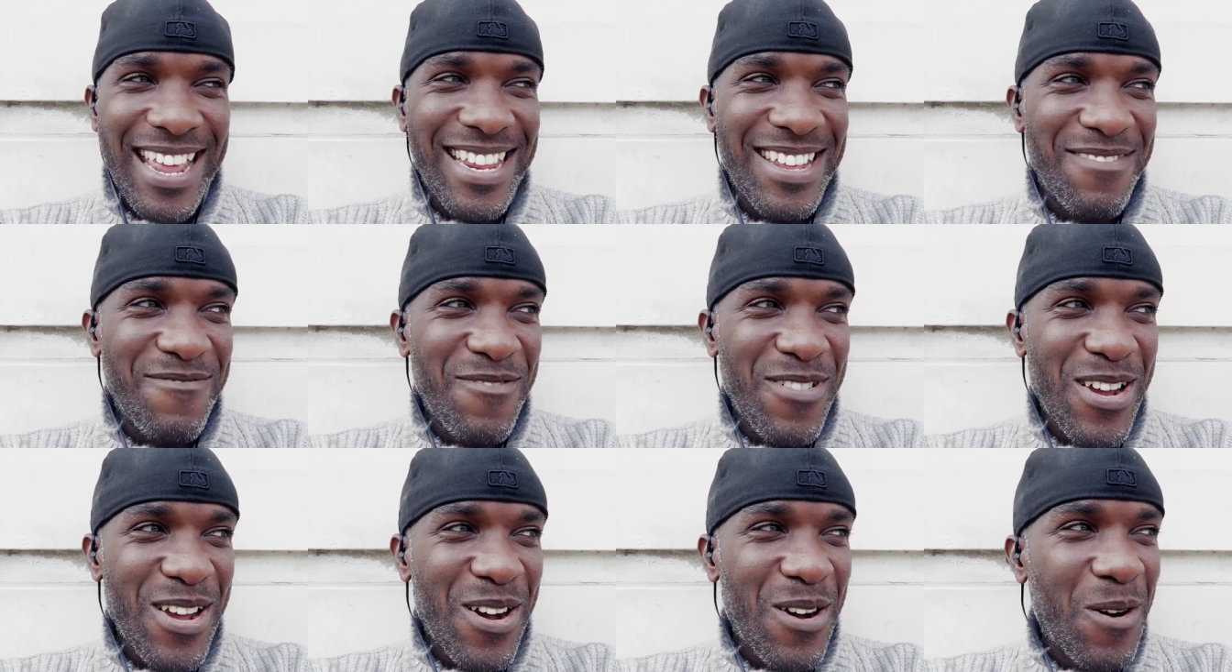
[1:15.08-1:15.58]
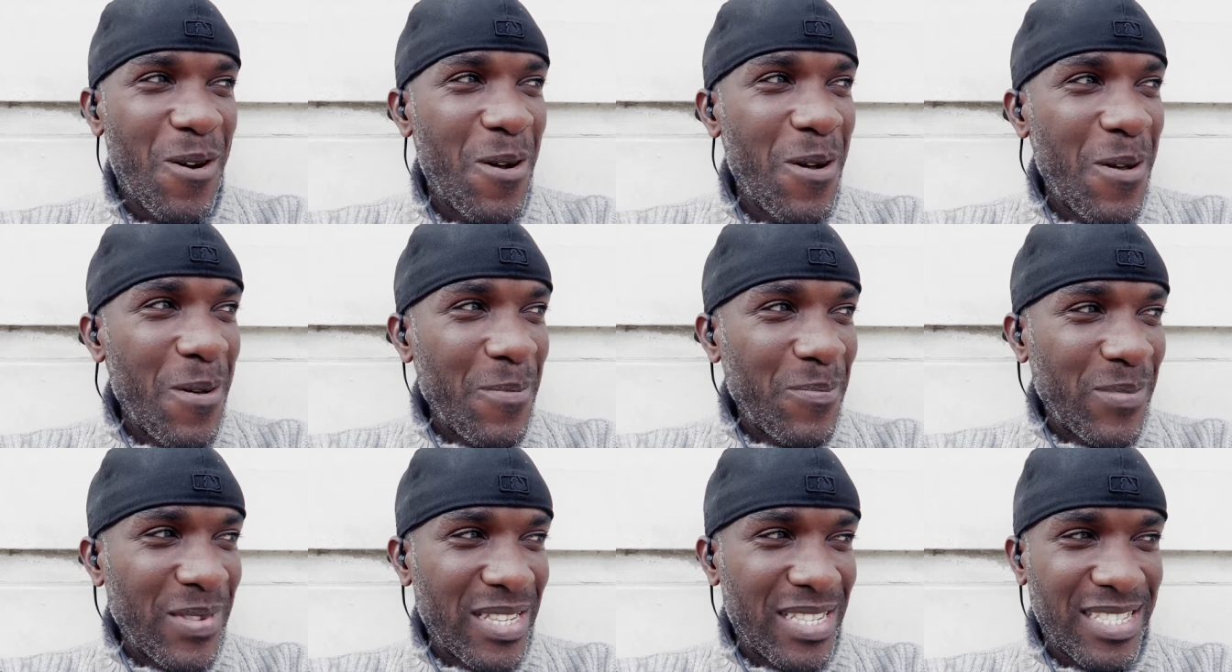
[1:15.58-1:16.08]
any real
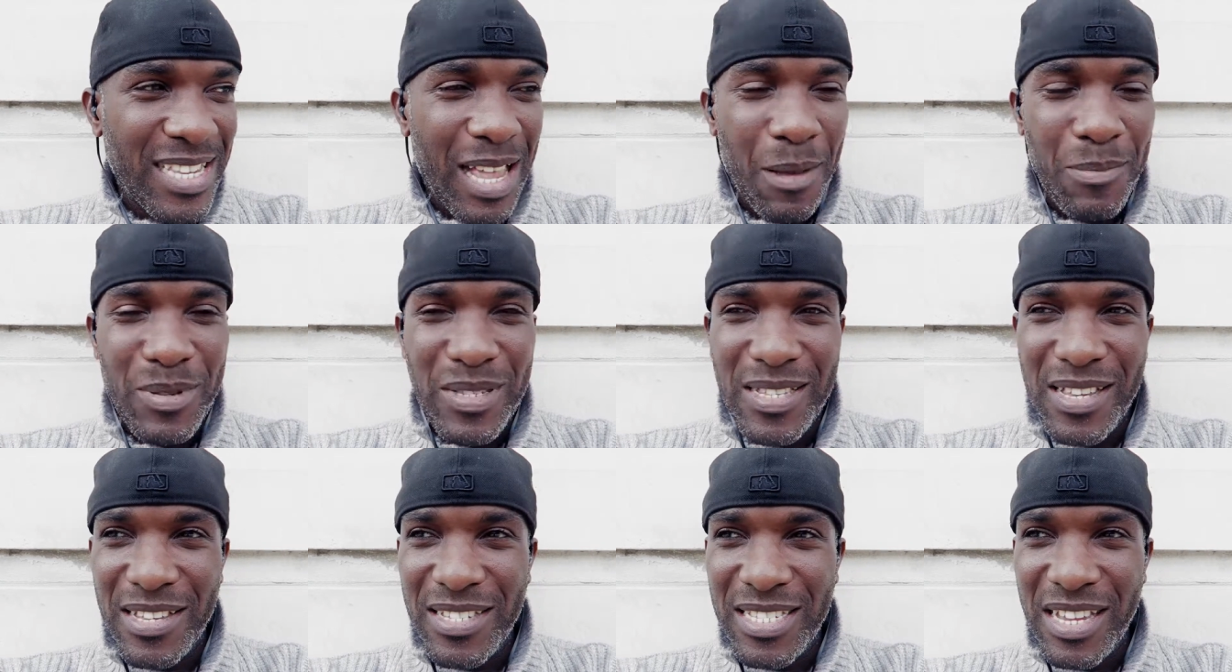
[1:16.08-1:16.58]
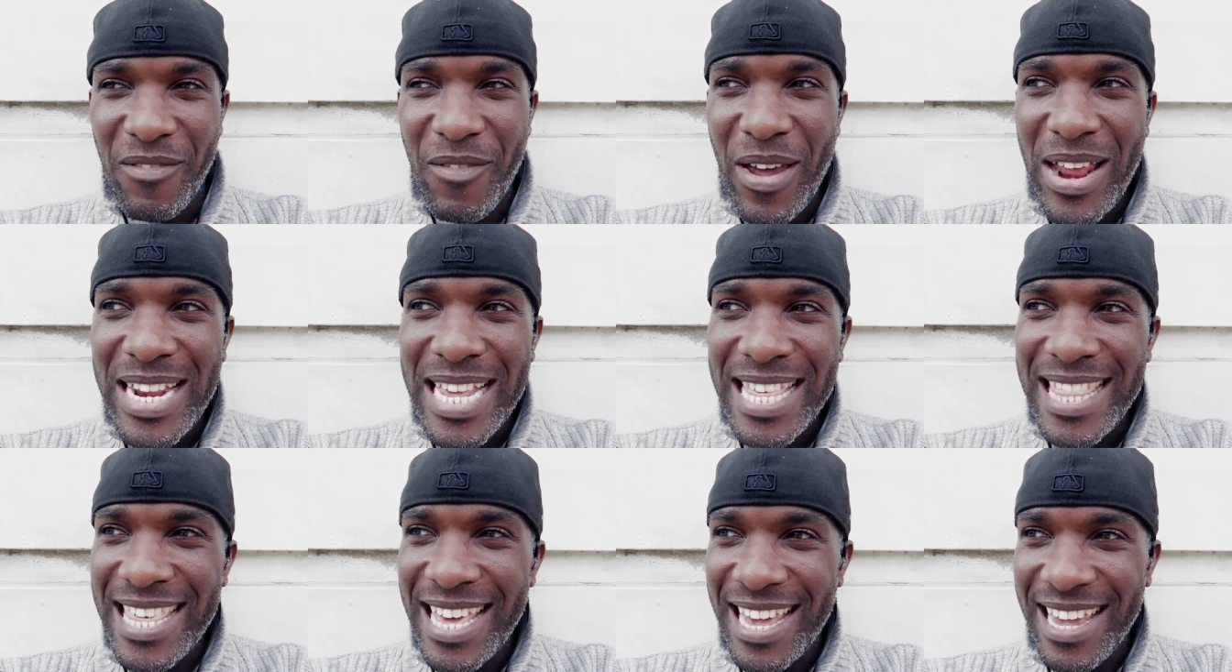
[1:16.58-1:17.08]
substance of
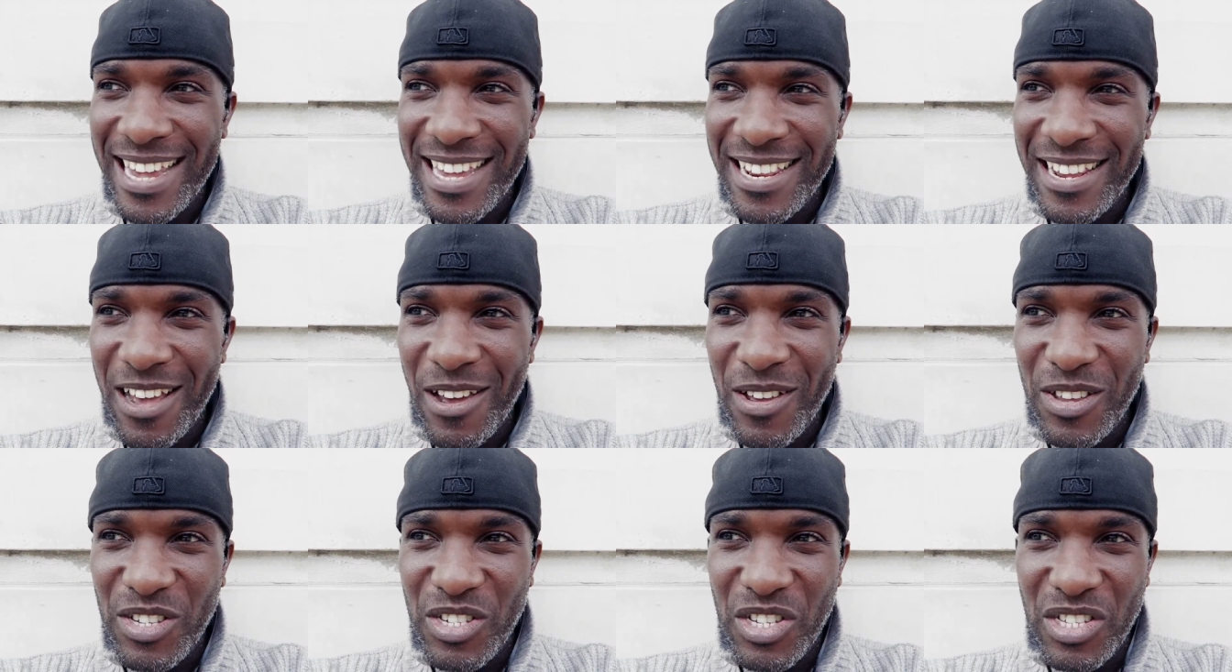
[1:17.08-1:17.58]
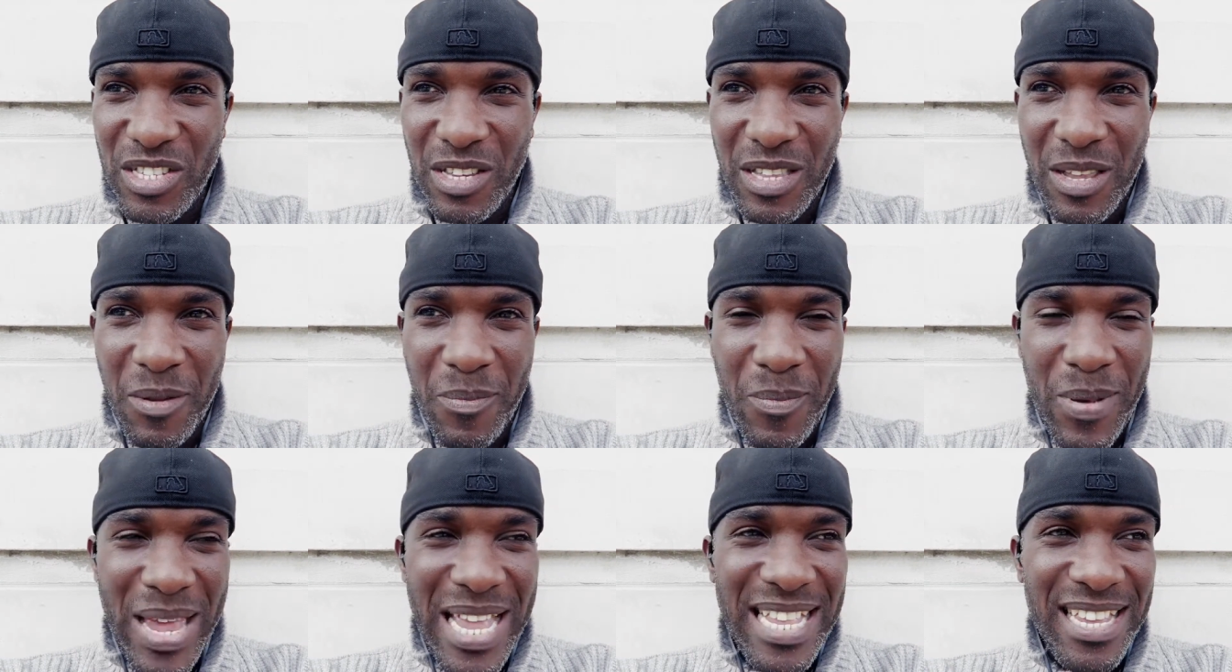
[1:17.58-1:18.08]
anything you know it's just an
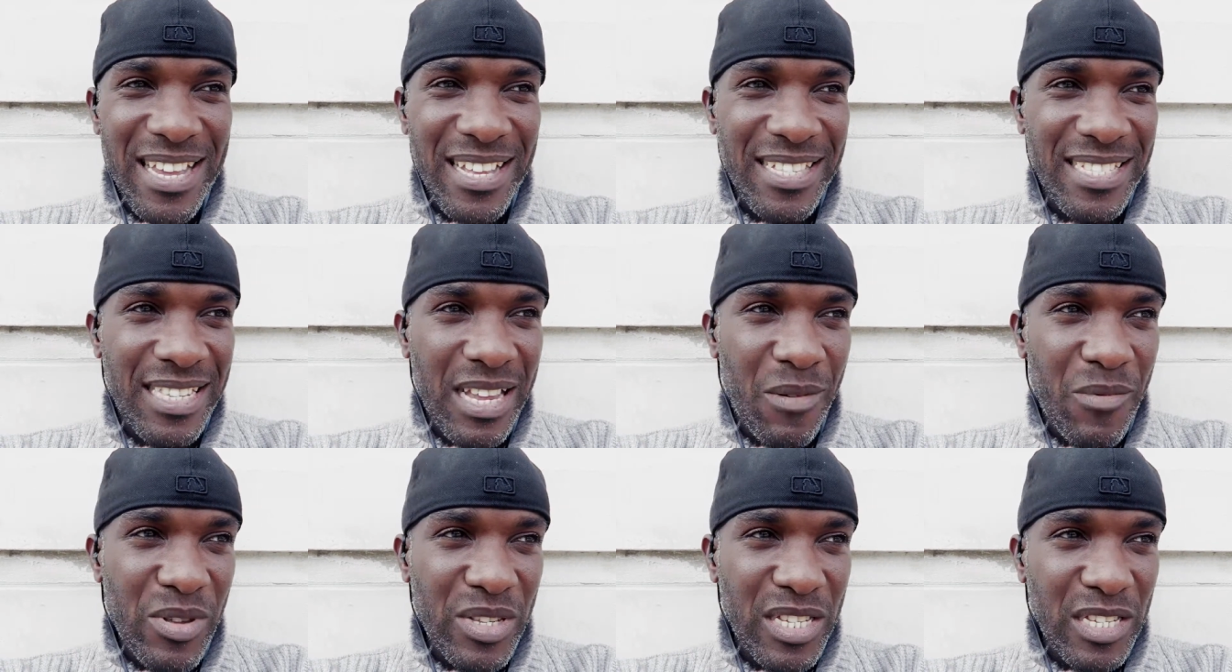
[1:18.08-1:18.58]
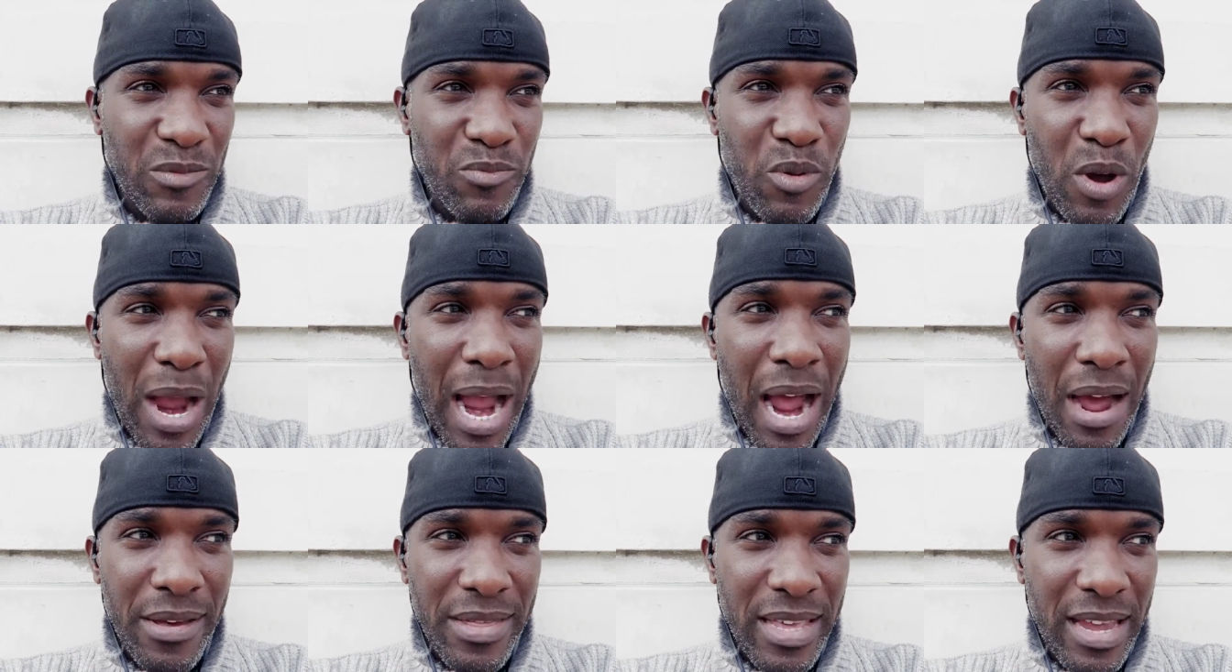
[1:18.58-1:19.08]
opinion someone's just put
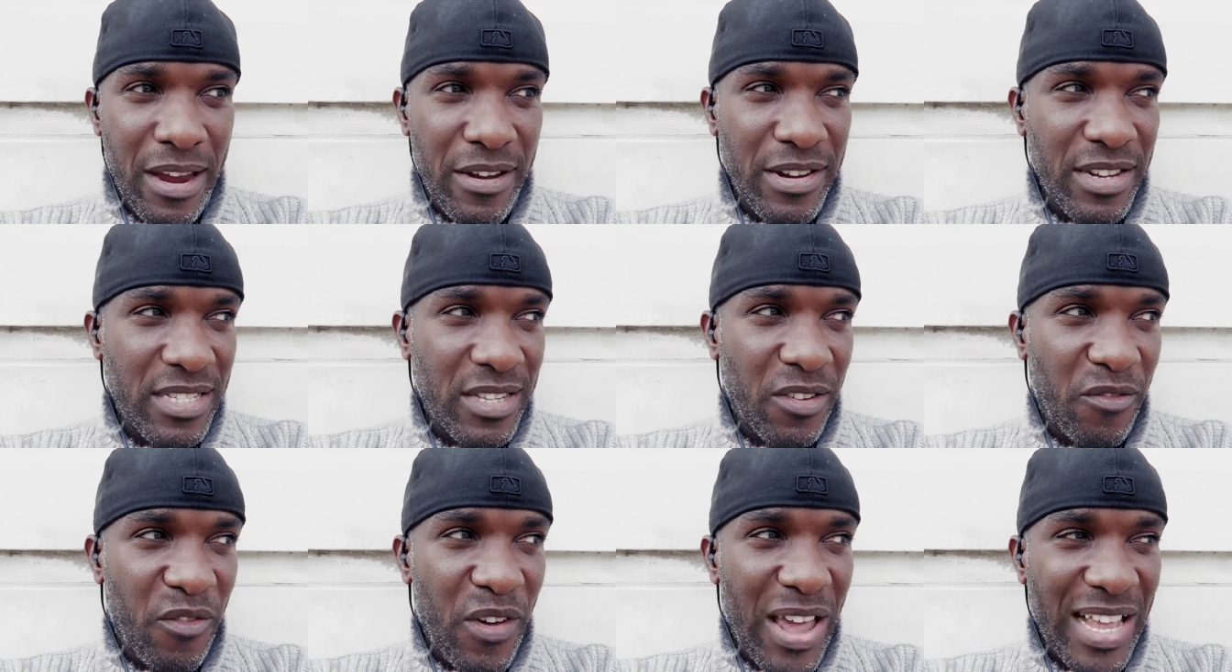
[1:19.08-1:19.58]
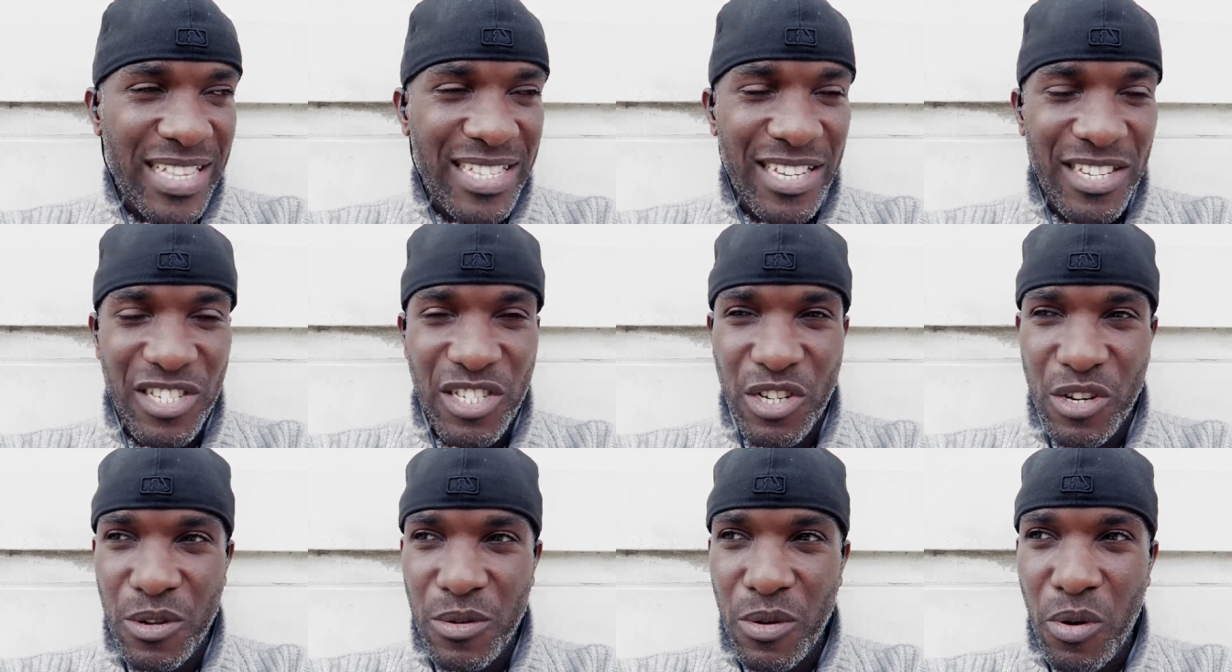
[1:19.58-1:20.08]
out there and it's
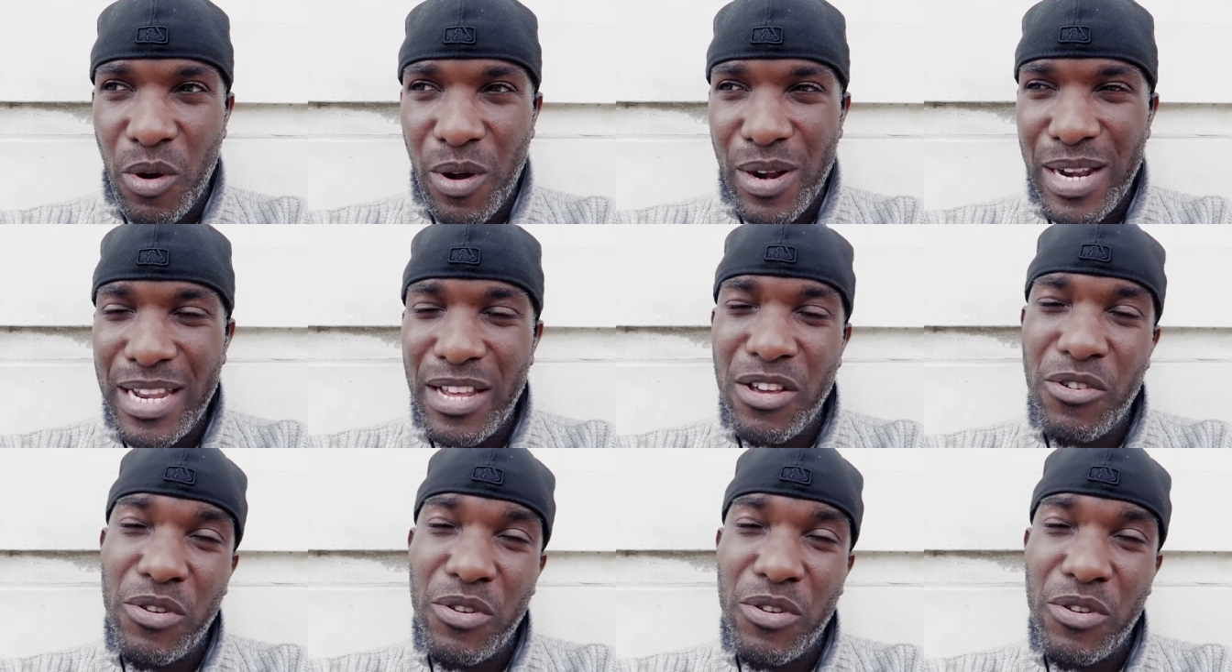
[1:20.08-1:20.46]
affected you or,